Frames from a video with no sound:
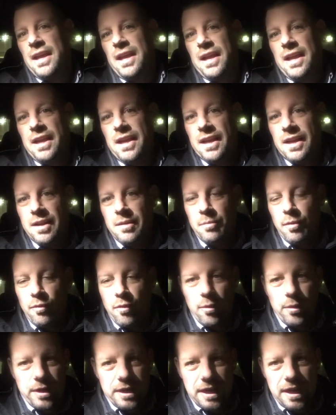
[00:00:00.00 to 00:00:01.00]
And
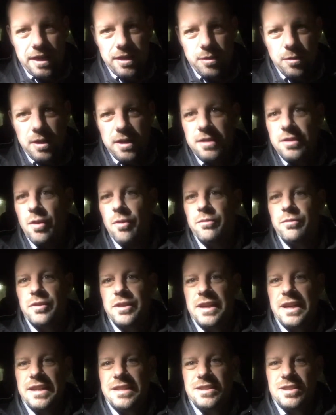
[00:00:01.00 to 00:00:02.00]
before we get into it, don't
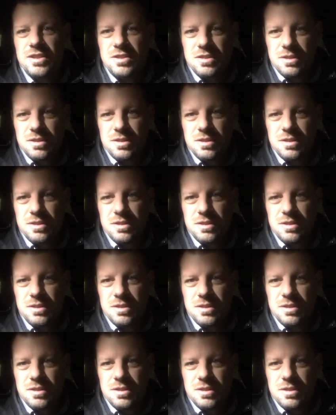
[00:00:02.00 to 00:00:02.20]
forget to